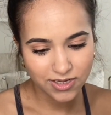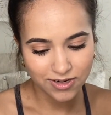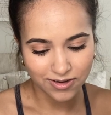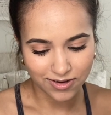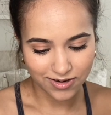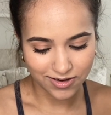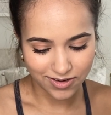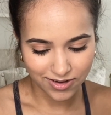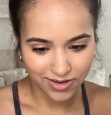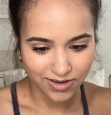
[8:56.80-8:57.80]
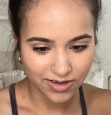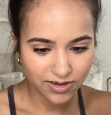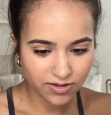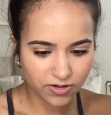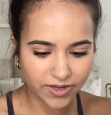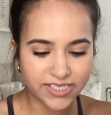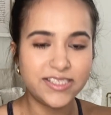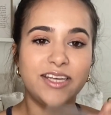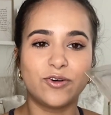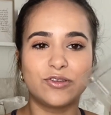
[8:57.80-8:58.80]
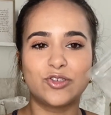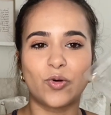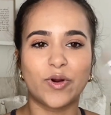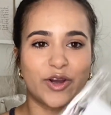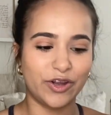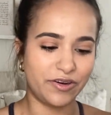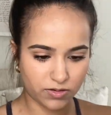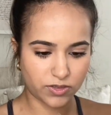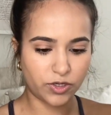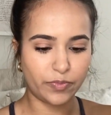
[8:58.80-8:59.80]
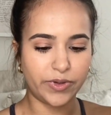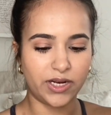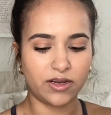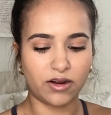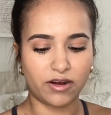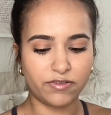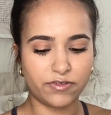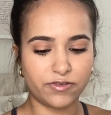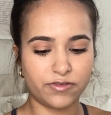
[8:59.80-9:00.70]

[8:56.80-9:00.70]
card. Oh, it's sealed, so we're good. So you peel it off.